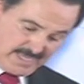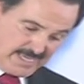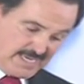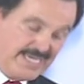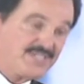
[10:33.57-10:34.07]

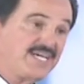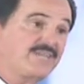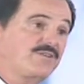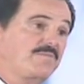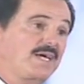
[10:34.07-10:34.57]
He said
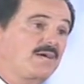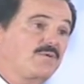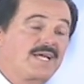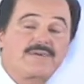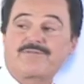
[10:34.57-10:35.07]
to me
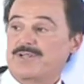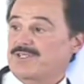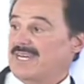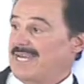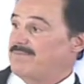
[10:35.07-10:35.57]
when I
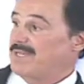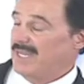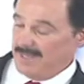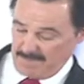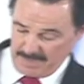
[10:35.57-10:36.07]
first came to
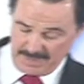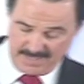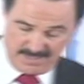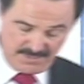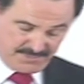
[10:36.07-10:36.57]
him
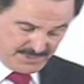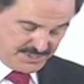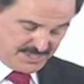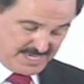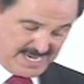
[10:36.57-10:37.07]
the
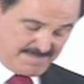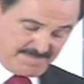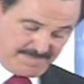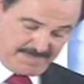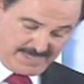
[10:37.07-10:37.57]
first time,
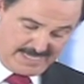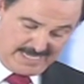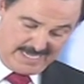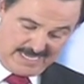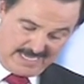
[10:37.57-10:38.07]

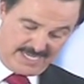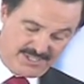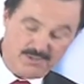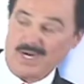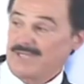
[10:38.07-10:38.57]
he
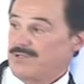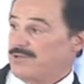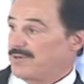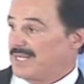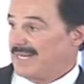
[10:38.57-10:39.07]
said, why did
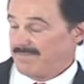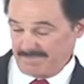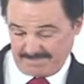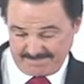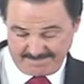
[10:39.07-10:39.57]
you come?
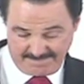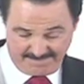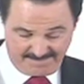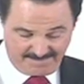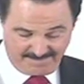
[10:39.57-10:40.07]

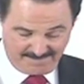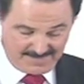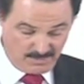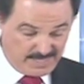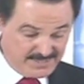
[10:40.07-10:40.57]

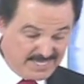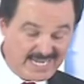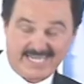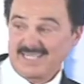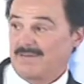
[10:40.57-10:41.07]
Why did
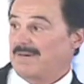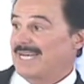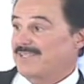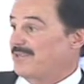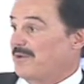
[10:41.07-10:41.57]
I come? I
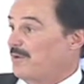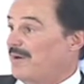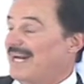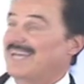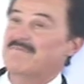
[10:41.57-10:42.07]
didn't know
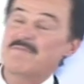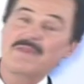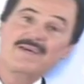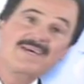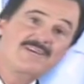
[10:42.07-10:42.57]
why.
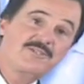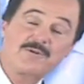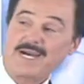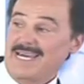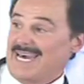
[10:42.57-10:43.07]

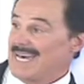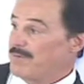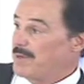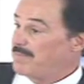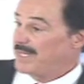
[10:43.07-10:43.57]
So I
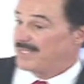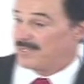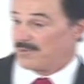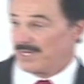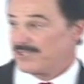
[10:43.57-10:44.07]
repeated the
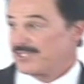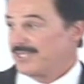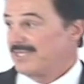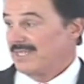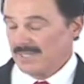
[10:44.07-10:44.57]
question.